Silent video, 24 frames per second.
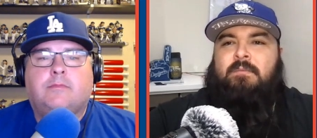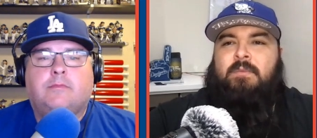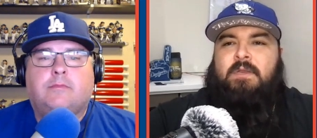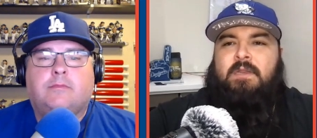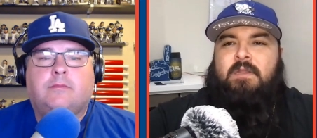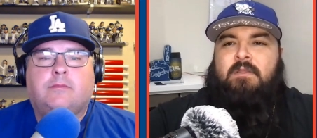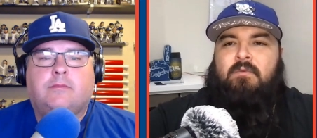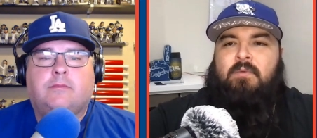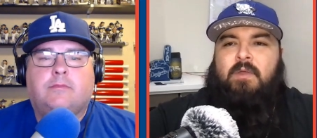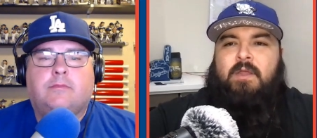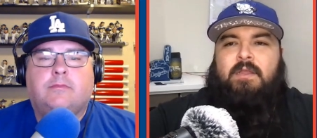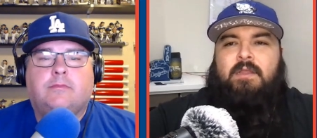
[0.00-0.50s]
Speaker 1: But
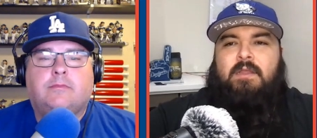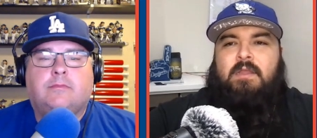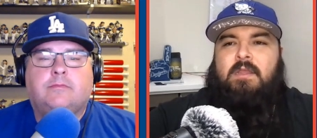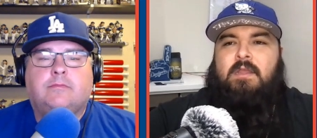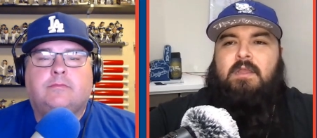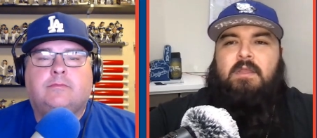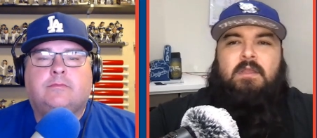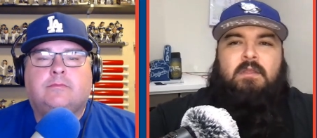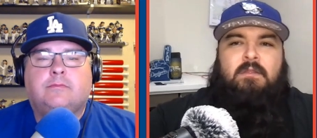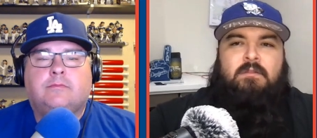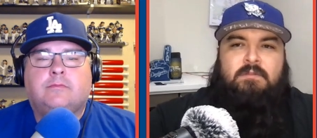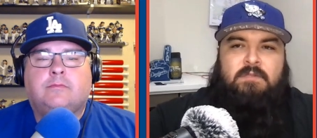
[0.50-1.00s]
either way,
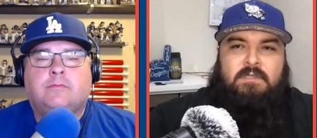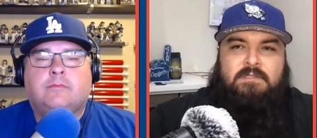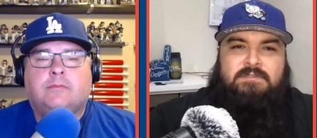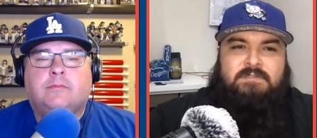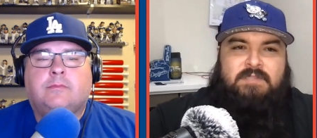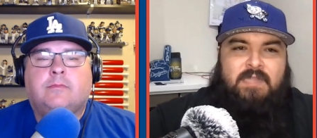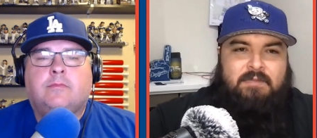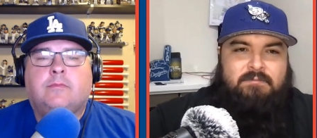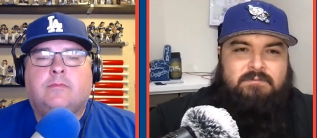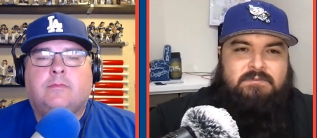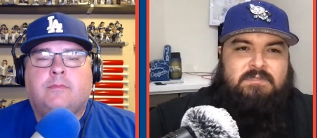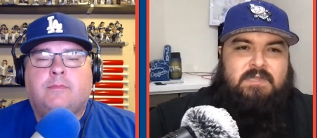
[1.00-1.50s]
the
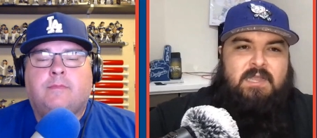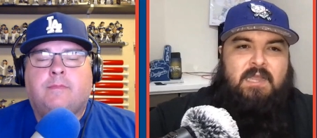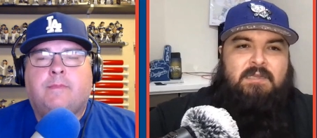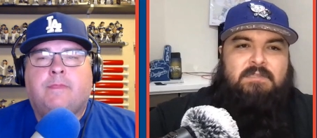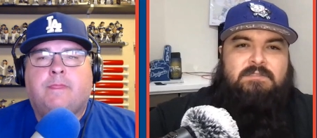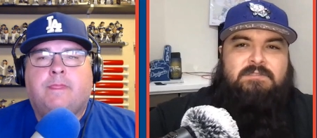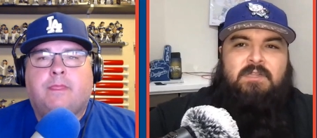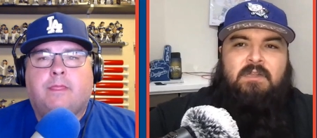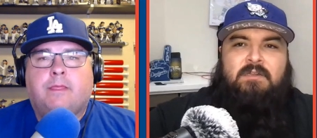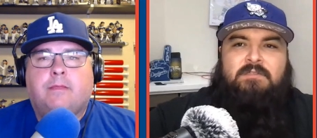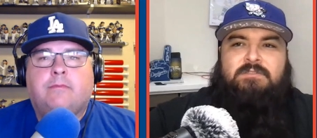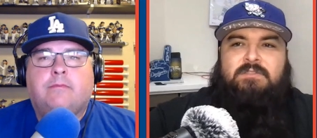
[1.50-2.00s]
same kind of
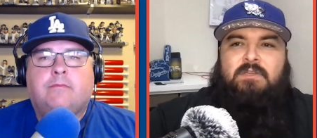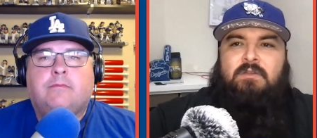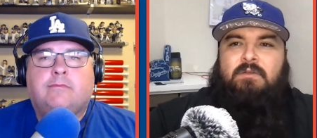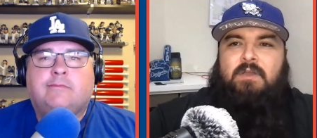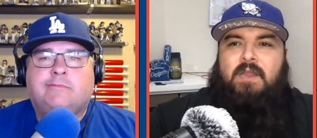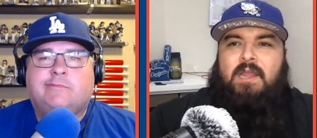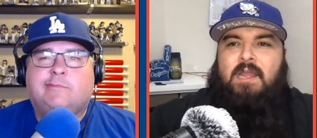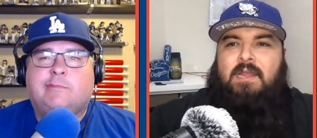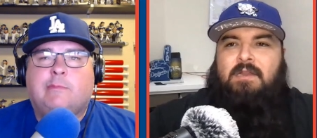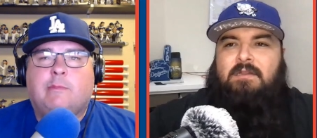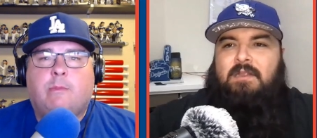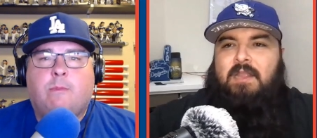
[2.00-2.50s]
start Stone
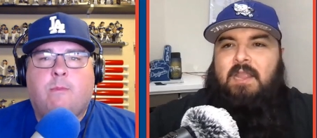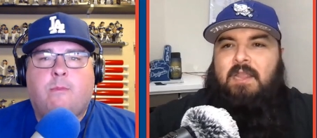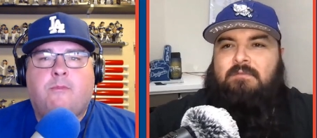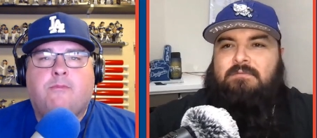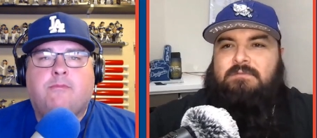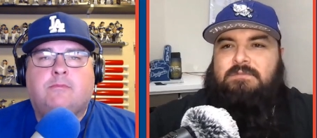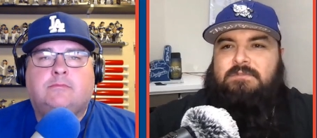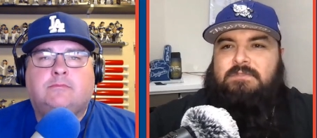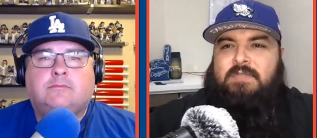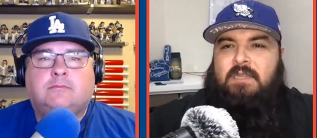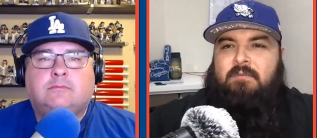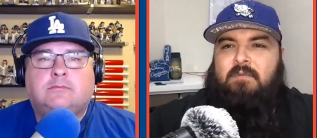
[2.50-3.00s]
had, came,
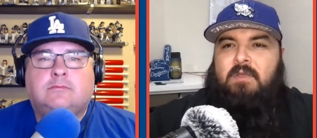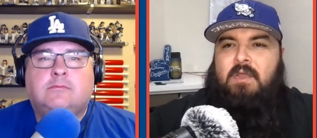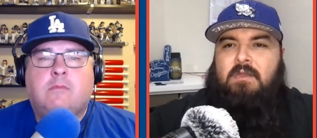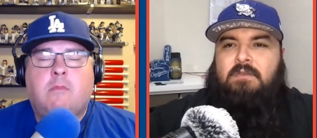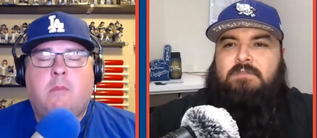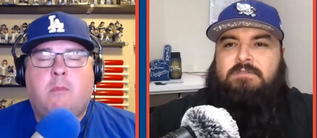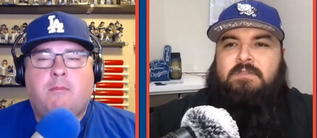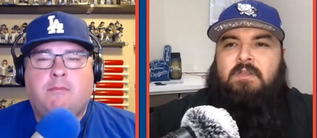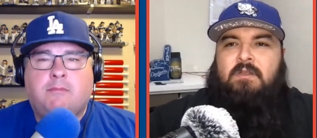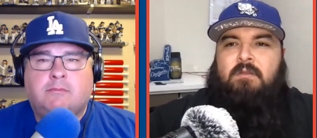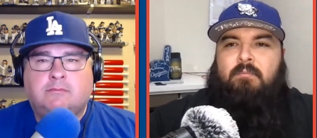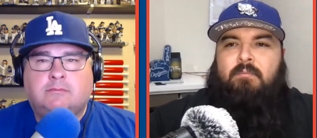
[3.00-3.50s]
same kind of
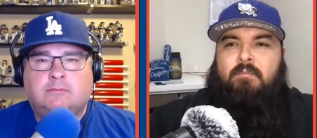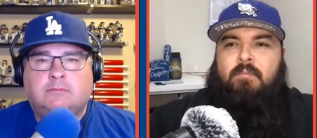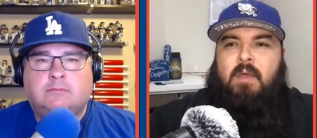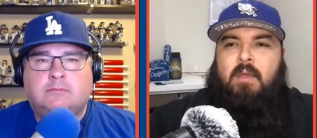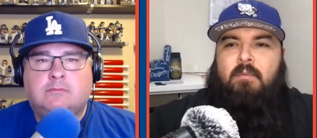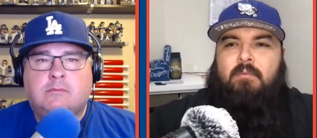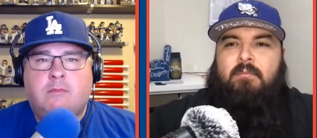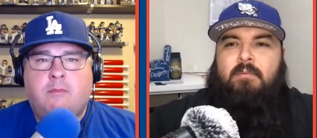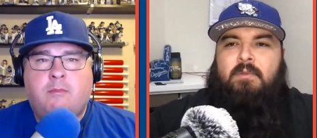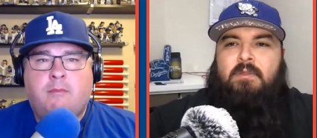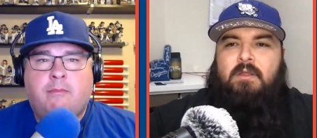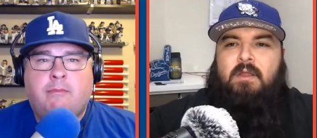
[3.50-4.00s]
start
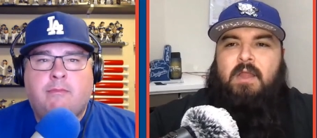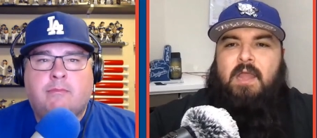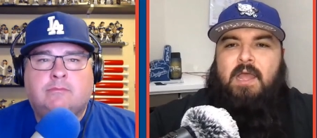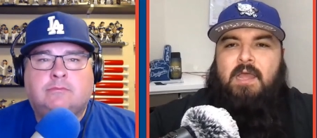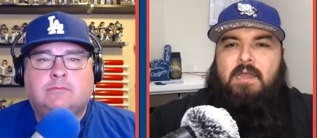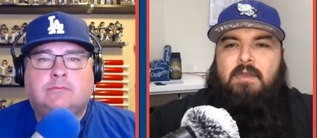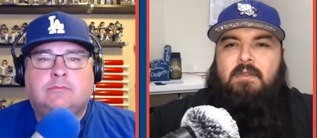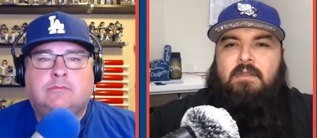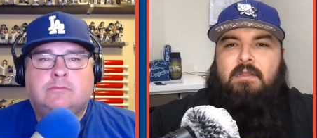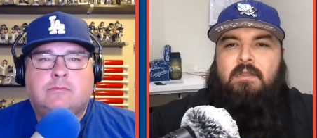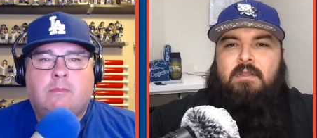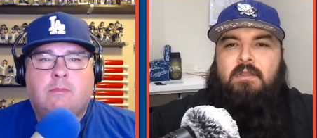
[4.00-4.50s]
Bobby Miller had.